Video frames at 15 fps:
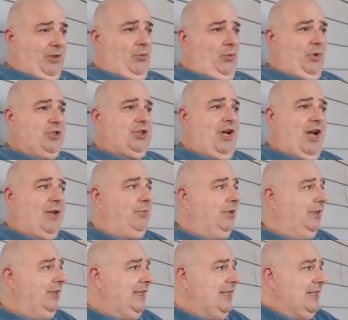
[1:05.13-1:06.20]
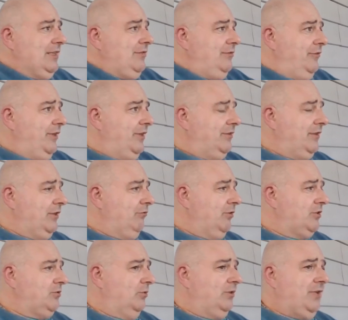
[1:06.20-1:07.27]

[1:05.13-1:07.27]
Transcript: Which I believe in the original